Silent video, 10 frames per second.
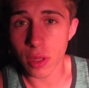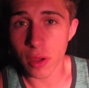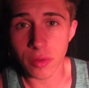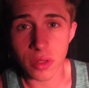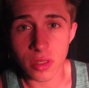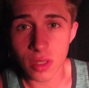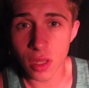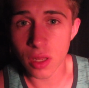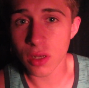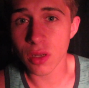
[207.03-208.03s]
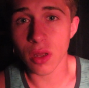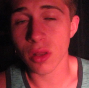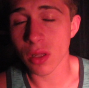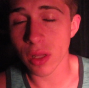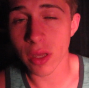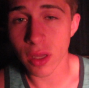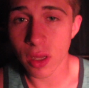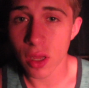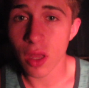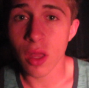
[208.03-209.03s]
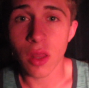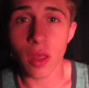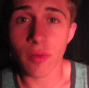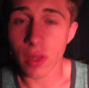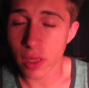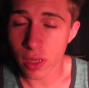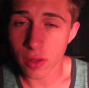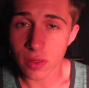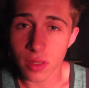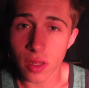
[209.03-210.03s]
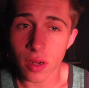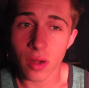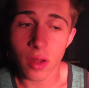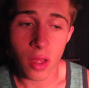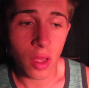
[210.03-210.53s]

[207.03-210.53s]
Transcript: out in the sun on the lake. They have a lake house there,